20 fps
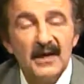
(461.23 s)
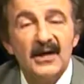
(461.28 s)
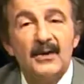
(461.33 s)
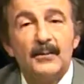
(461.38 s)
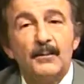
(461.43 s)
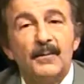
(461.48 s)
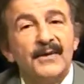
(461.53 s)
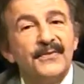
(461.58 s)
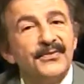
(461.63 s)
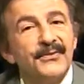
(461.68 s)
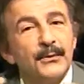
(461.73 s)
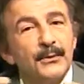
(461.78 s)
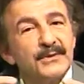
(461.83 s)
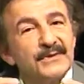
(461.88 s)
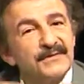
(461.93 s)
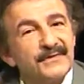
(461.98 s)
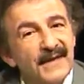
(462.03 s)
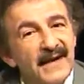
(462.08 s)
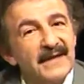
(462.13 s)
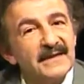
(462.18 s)
but those
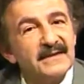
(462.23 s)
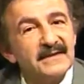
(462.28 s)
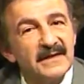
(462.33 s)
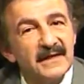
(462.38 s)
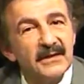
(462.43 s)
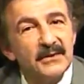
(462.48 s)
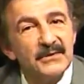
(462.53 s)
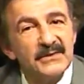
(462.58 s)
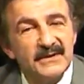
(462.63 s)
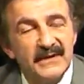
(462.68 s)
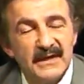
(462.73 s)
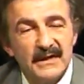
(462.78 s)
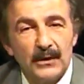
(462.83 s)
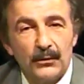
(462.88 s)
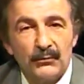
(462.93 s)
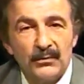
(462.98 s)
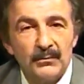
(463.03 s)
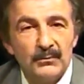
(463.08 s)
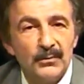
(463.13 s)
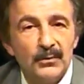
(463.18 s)
fat cells that are
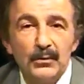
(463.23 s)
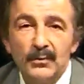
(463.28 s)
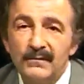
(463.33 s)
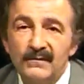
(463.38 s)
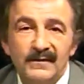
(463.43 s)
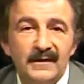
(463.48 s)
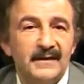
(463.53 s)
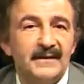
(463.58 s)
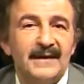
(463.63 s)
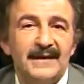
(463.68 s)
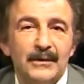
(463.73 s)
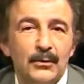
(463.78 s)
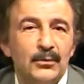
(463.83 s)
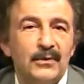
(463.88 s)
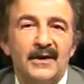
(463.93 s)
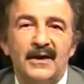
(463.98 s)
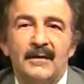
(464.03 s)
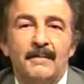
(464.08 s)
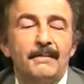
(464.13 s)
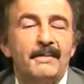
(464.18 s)
removed, they don't
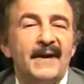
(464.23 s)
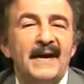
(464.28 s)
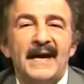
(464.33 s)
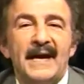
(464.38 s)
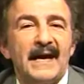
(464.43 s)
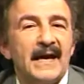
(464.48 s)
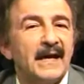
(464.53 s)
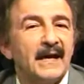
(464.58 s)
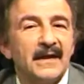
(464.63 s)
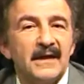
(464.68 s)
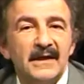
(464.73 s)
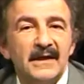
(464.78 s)
come back.